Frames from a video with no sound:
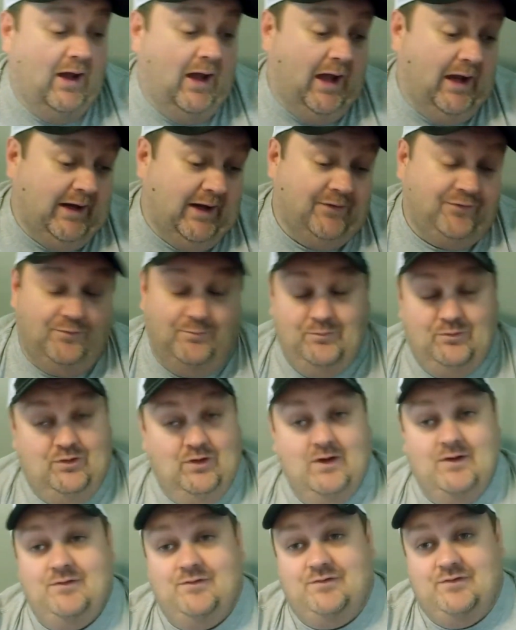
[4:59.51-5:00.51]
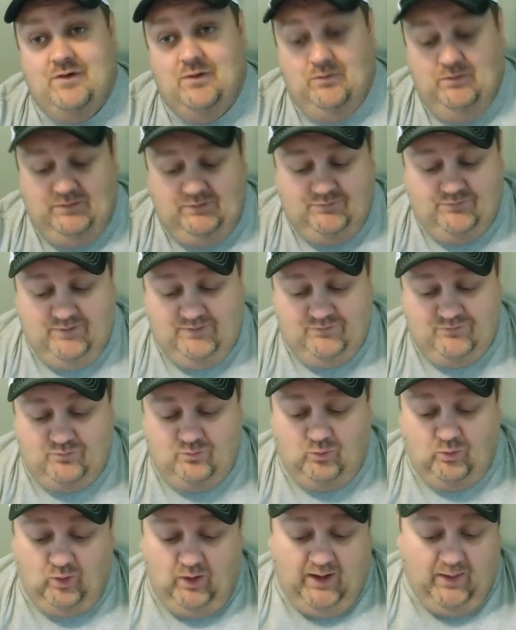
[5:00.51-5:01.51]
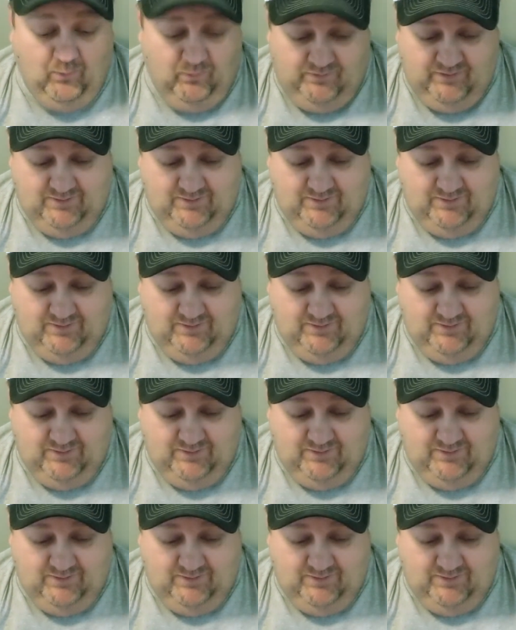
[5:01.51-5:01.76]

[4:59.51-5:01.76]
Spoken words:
I got some shuns stolen because I swore I would